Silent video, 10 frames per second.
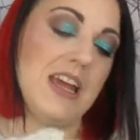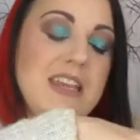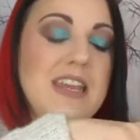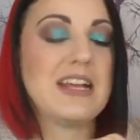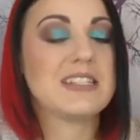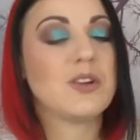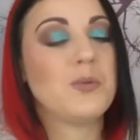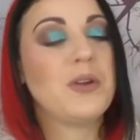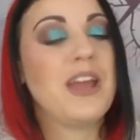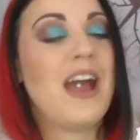Next
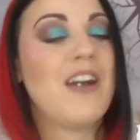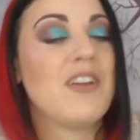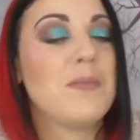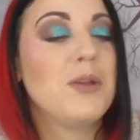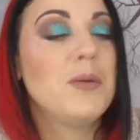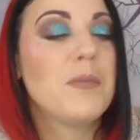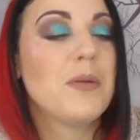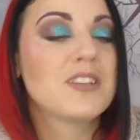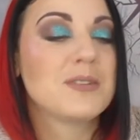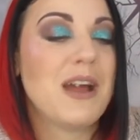up we have a Bloom and
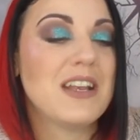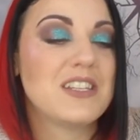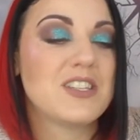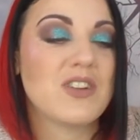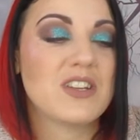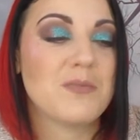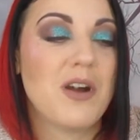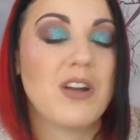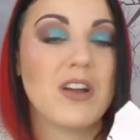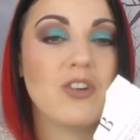Blossom anti-stretch
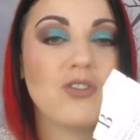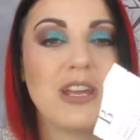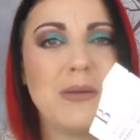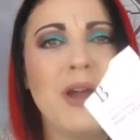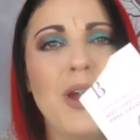mark cream,